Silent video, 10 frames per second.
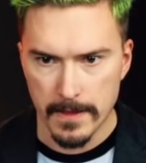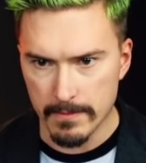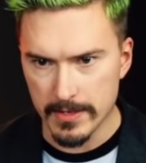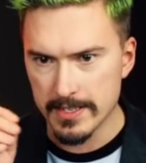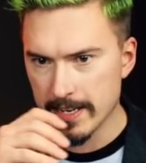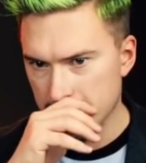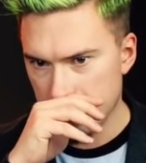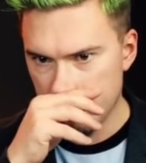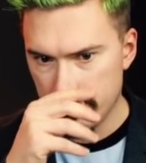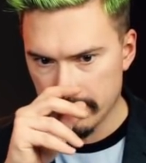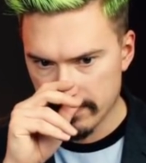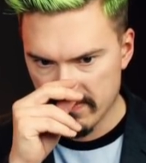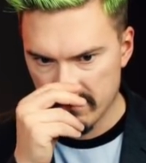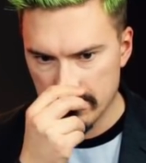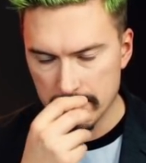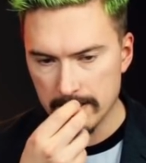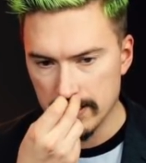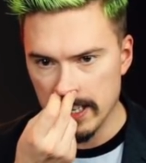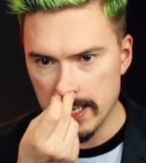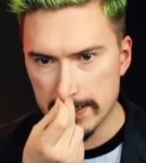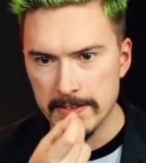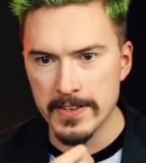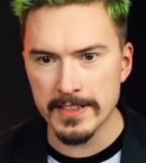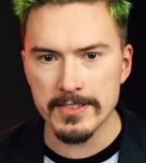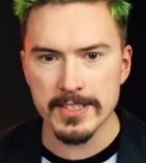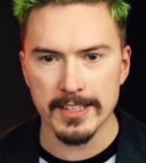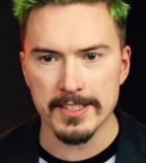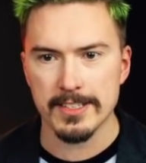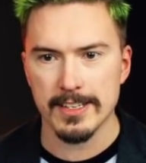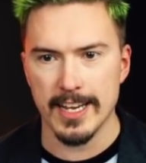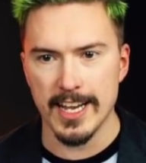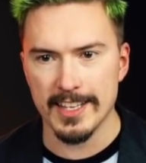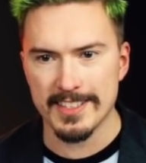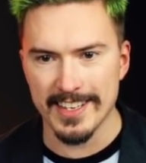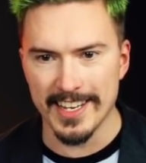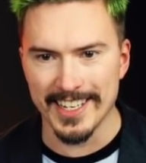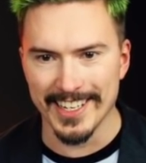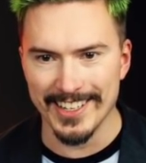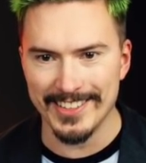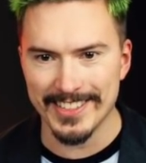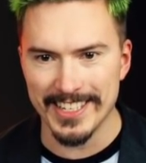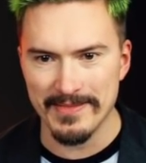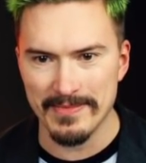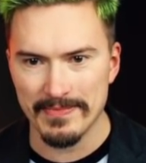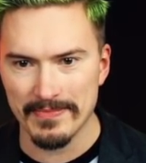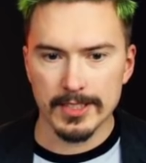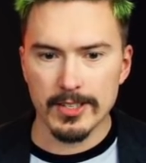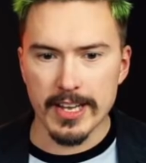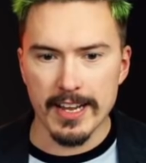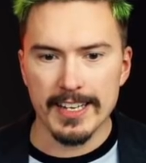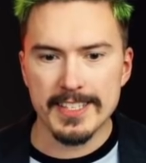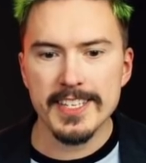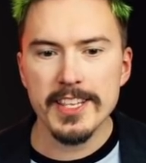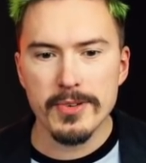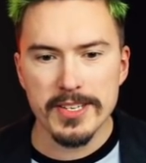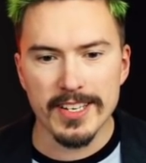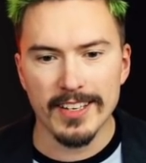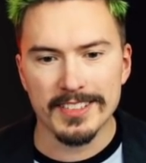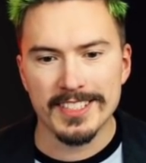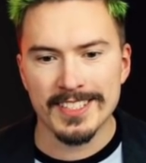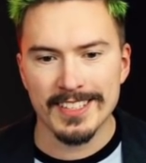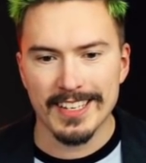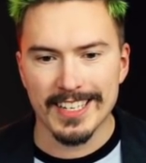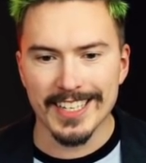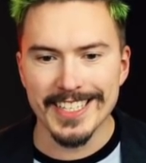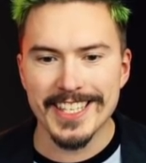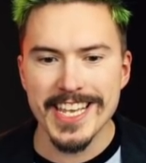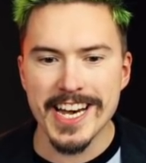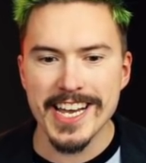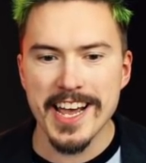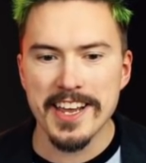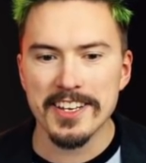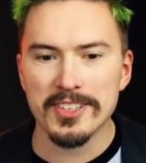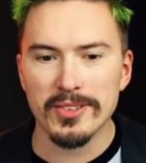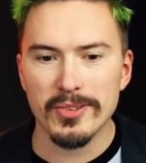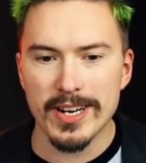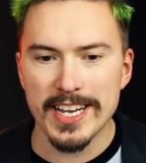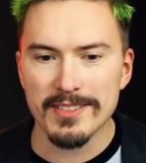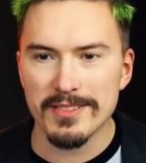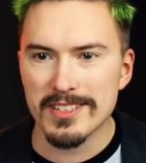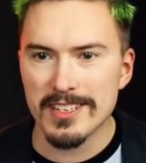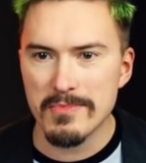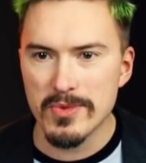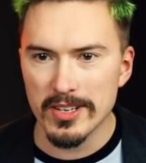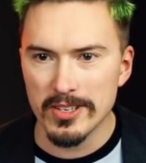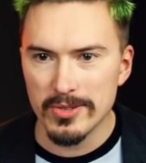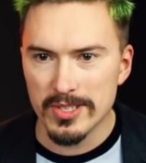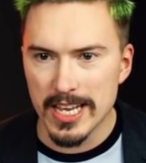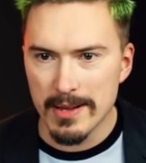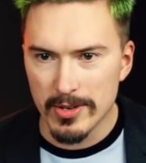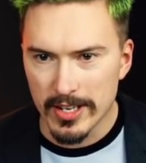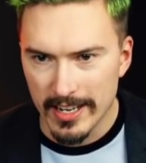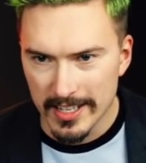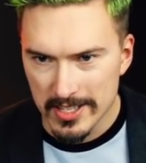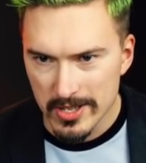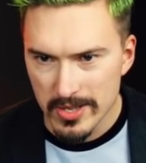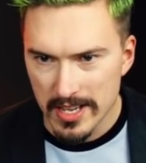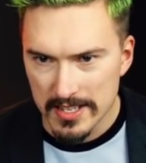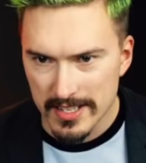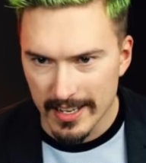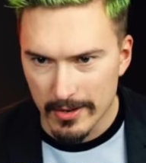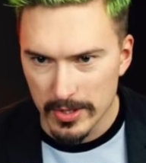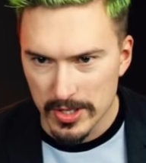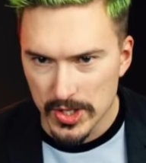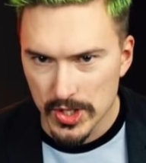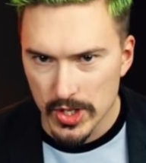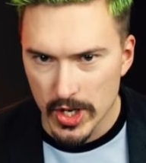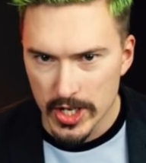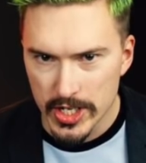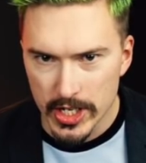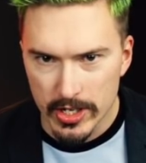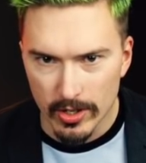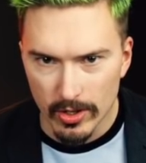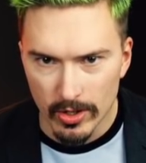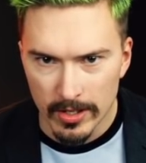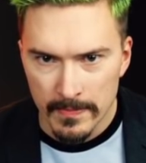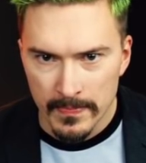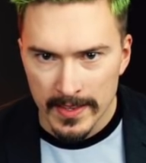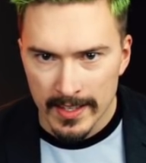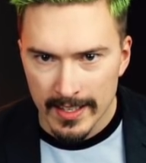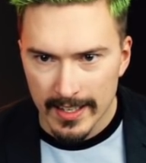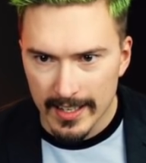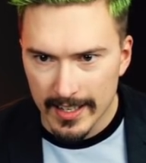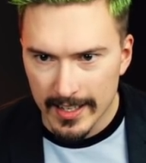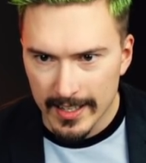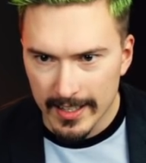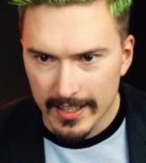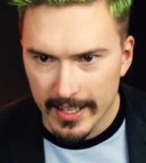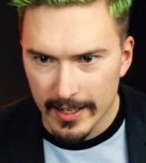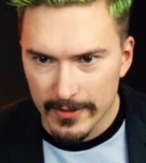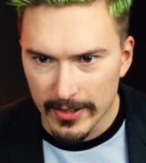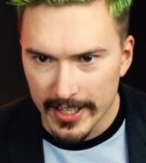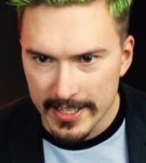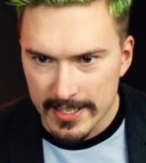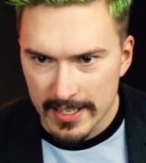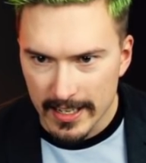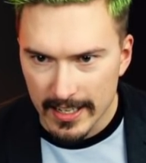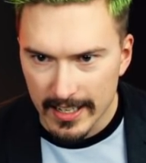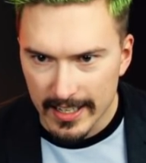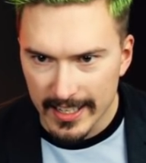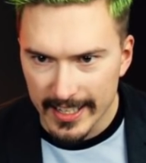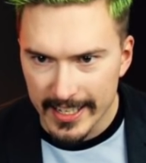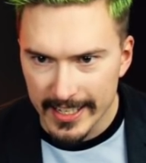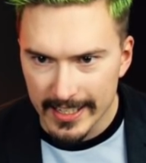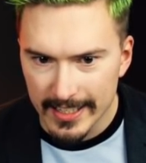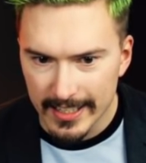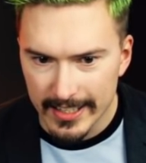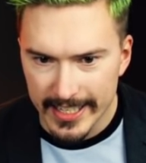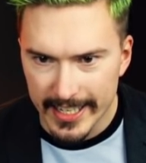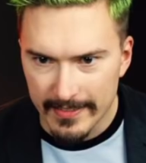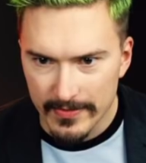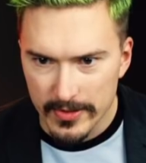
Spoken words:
I'm pressing it. It's viewing the results. It's taking a long time. Okay, let's see the results. Click the eye icon to the right of the someone node's name. Okay, let's do this like with surgical carefulness. Clicky. Yeah.